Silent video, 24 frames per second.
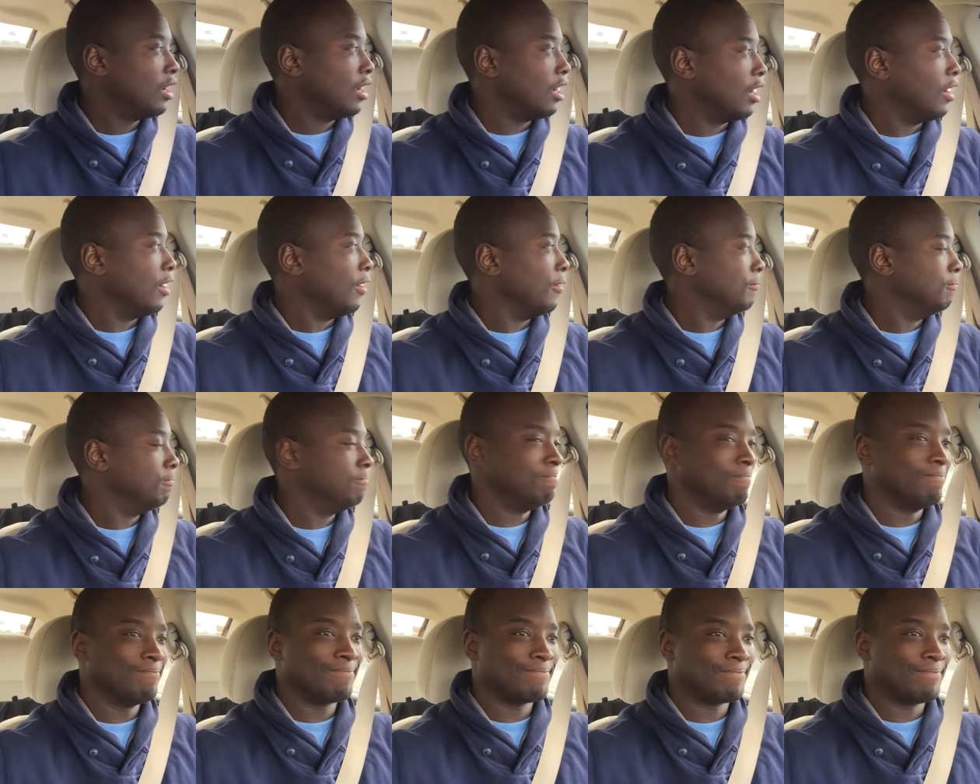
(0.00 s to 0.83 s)
Um,
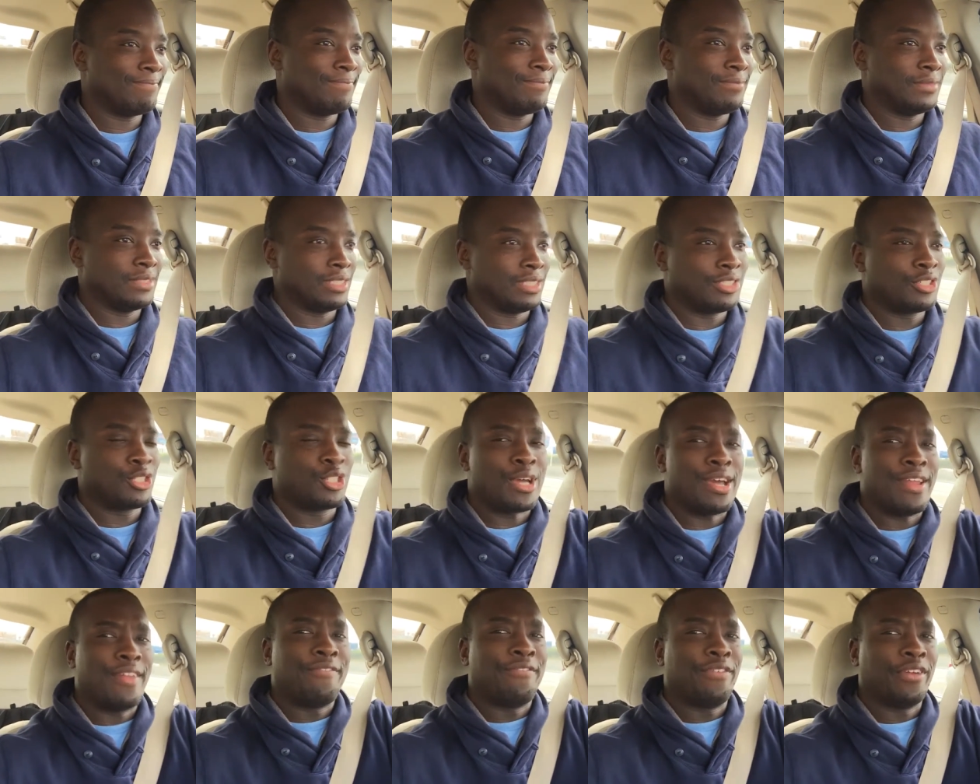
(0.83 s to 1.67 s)

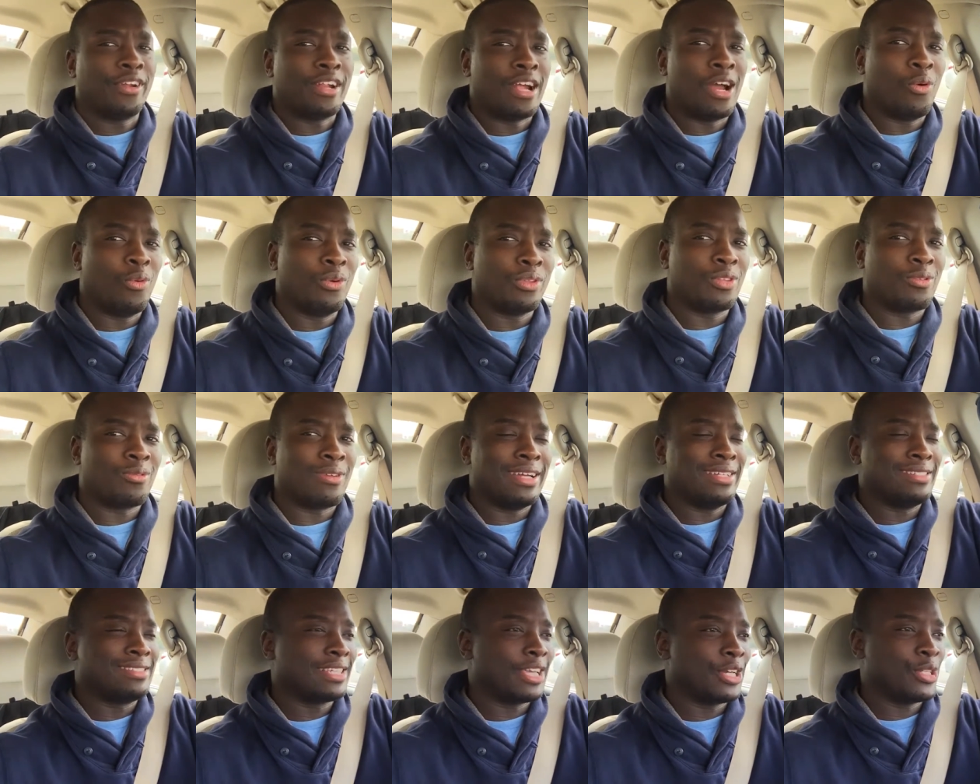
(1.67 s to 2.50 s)
trying to figure out what the
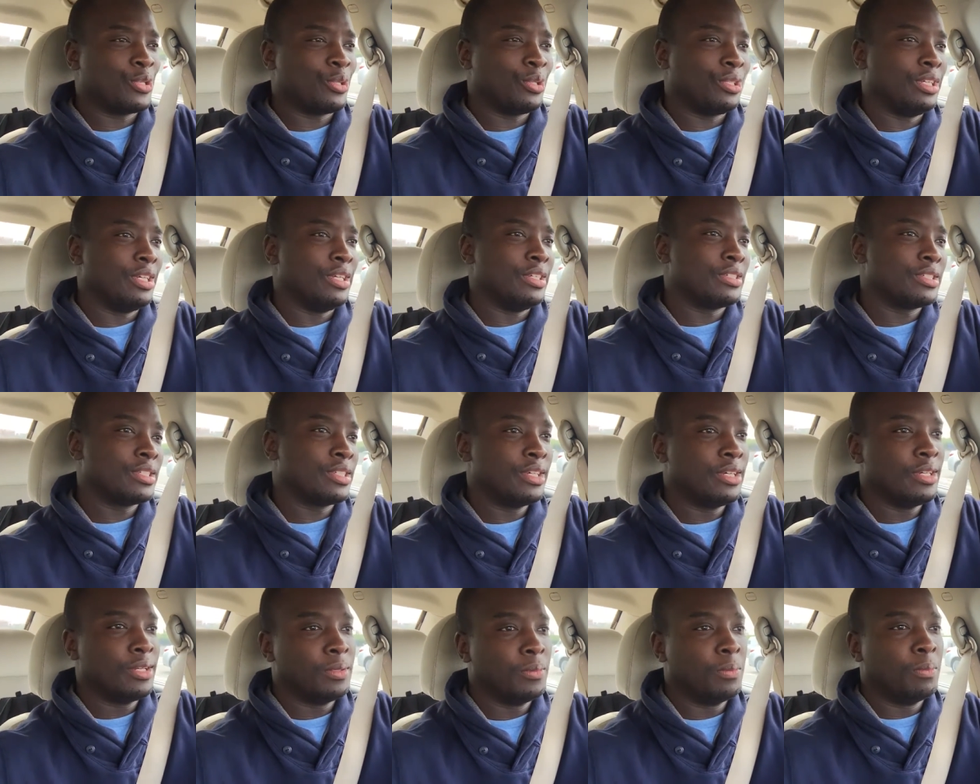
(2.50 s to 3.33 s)
right schedule is.
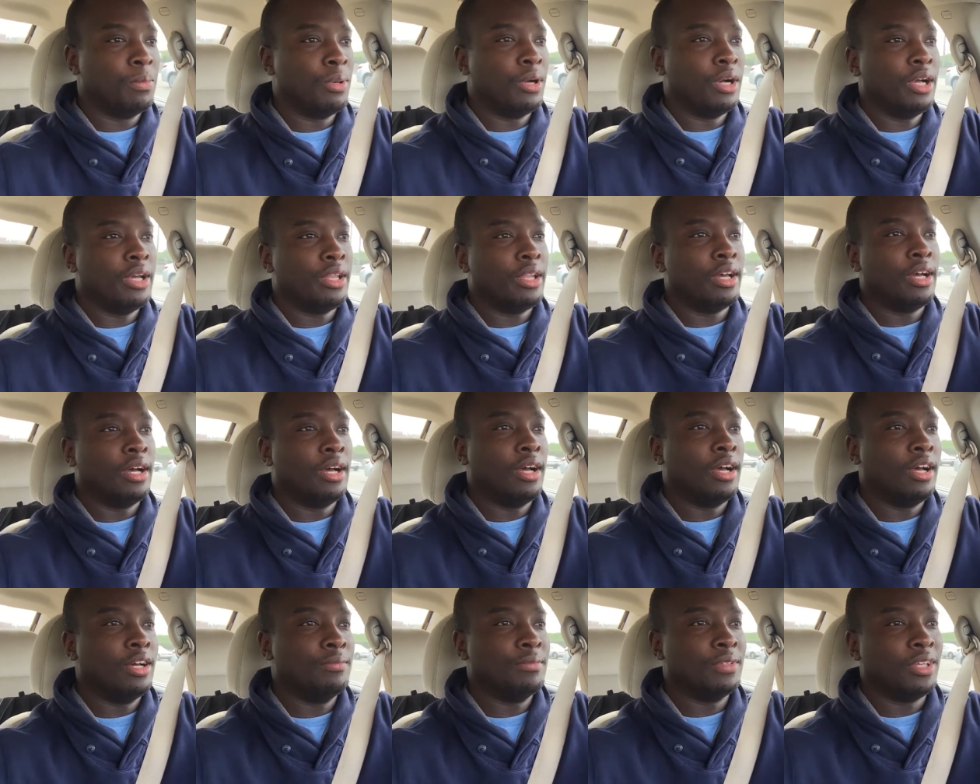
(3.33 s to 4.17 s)
But
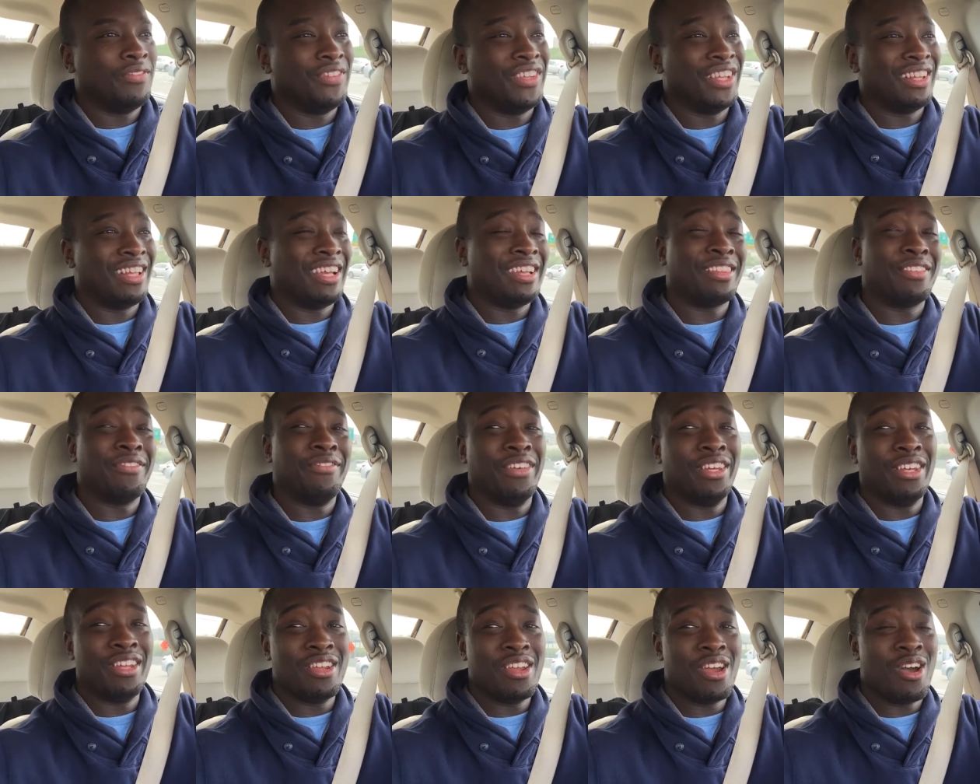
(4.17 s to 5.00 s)
um, if you like the
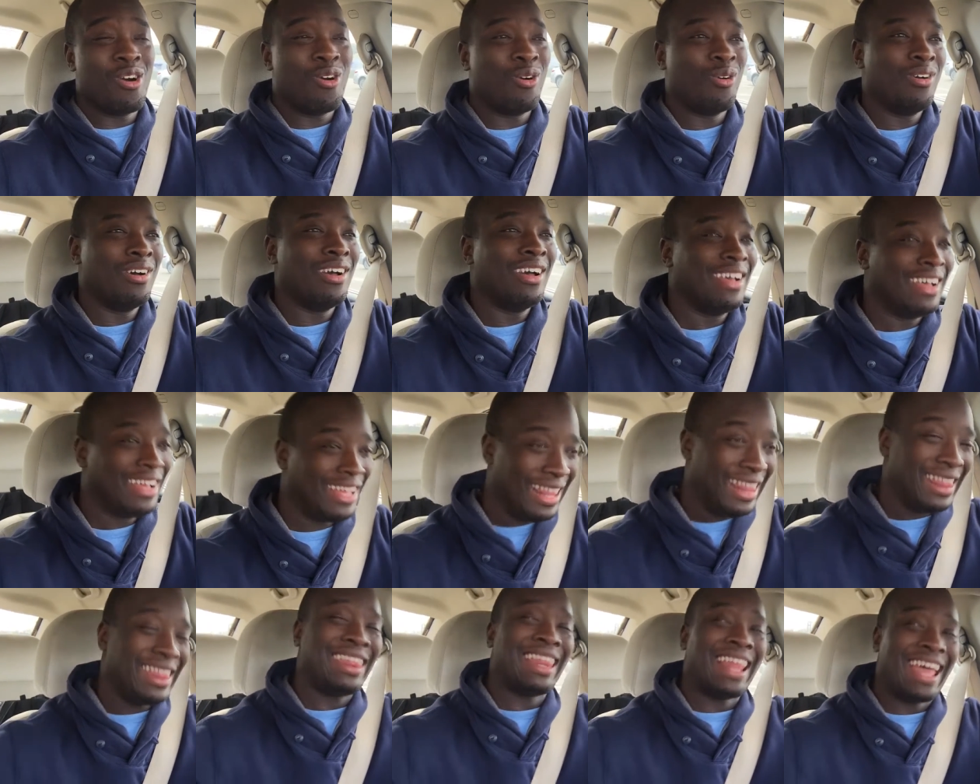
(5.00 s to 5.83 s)
video,
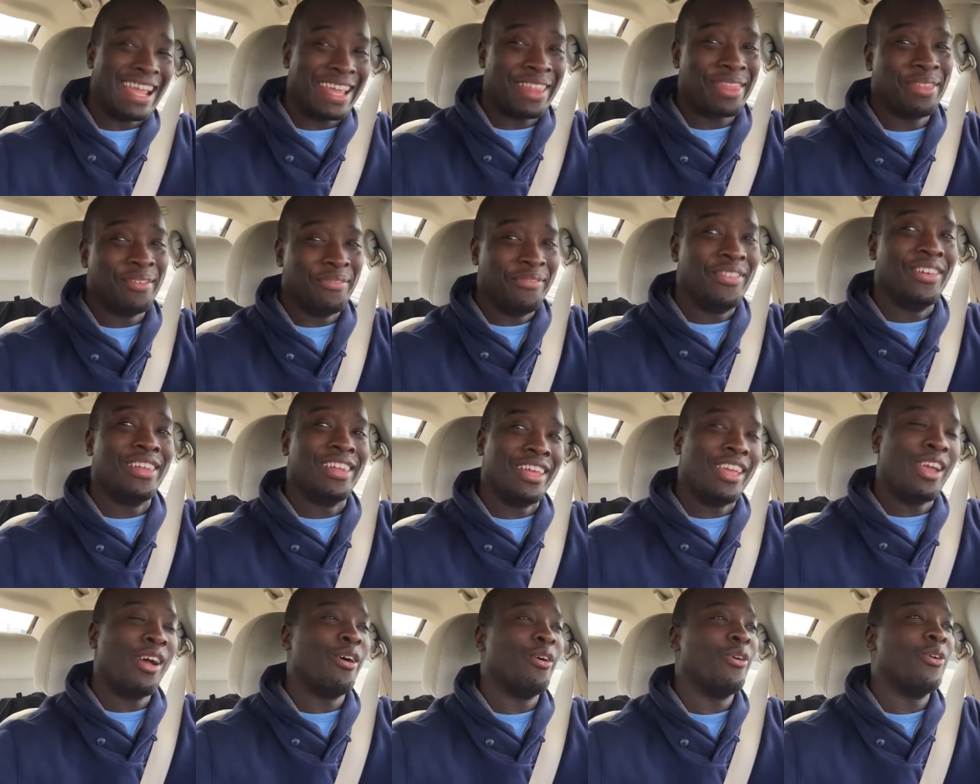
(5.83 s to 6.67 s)
like the
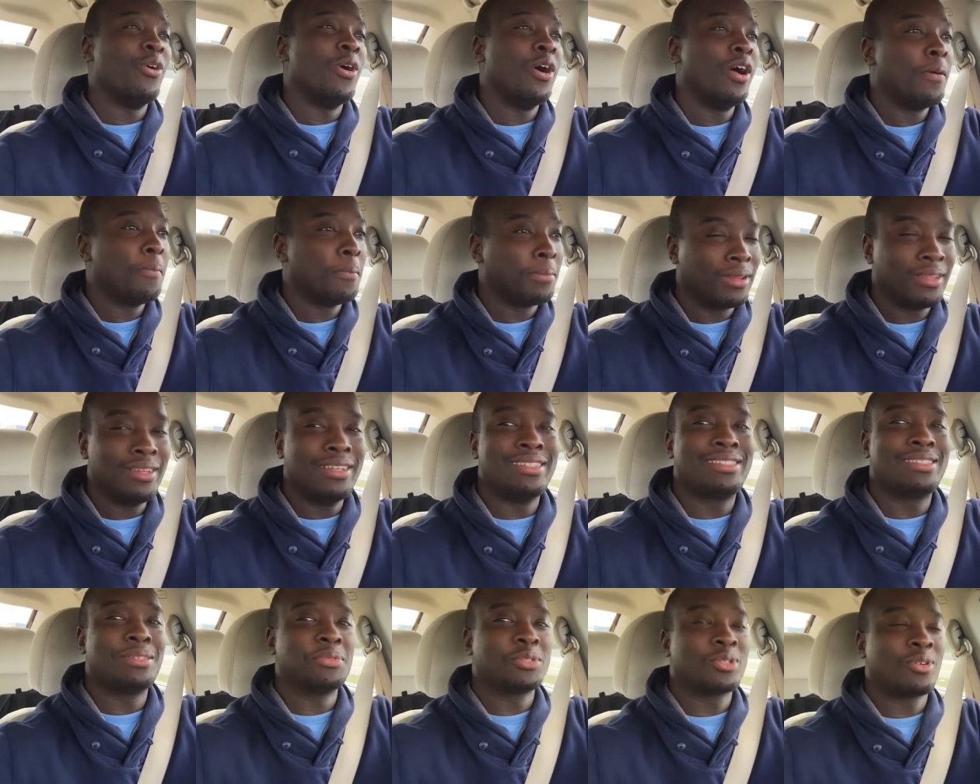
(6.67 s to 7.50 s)
video.
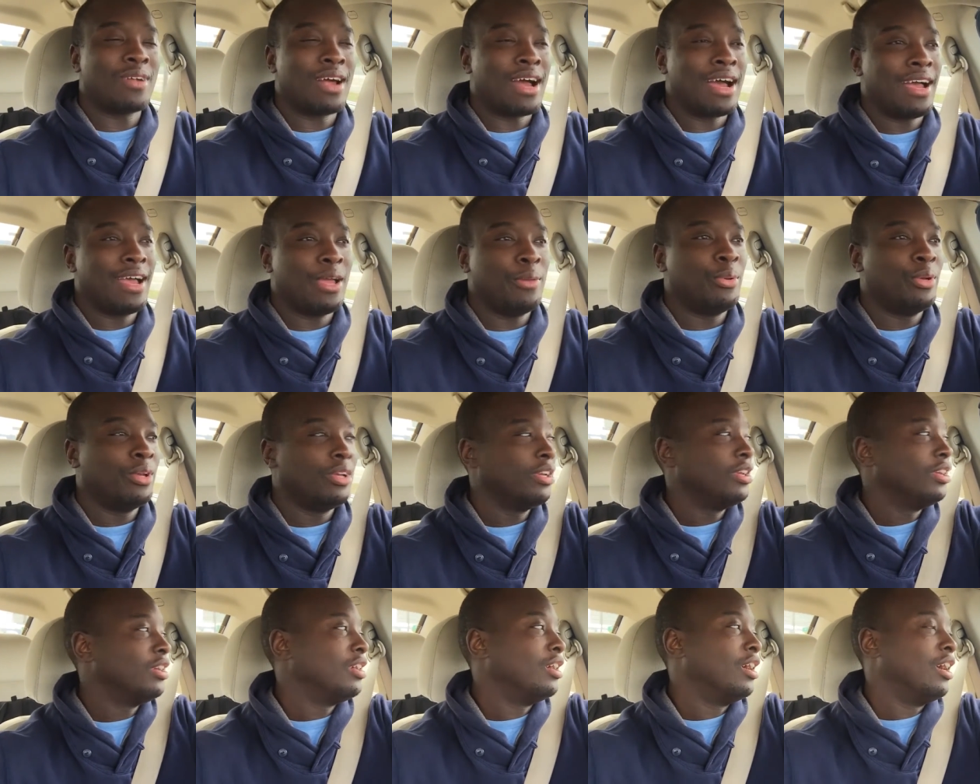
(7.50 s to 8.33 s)
Please subscribe.
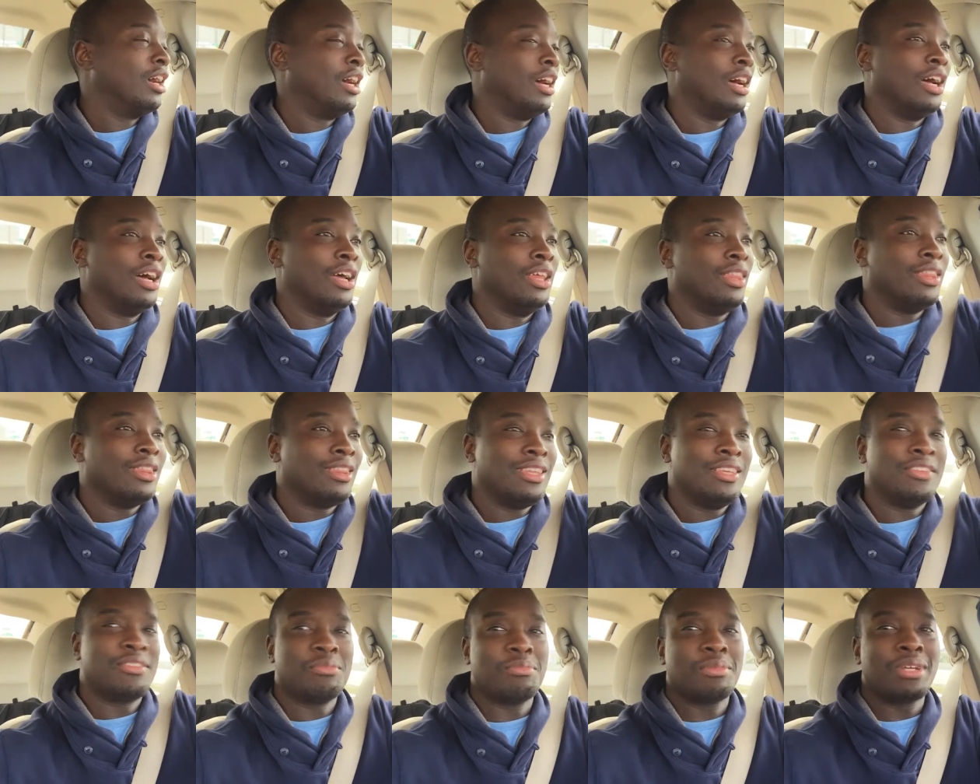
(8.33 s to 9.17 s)
Uh,
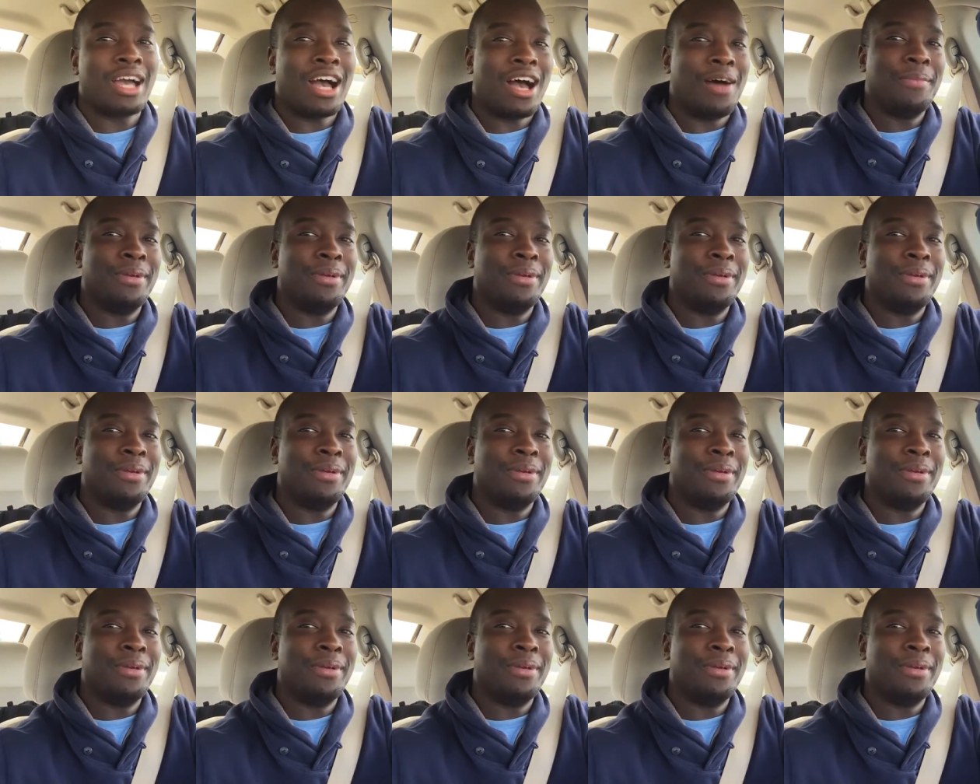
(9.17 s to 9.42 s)
leave some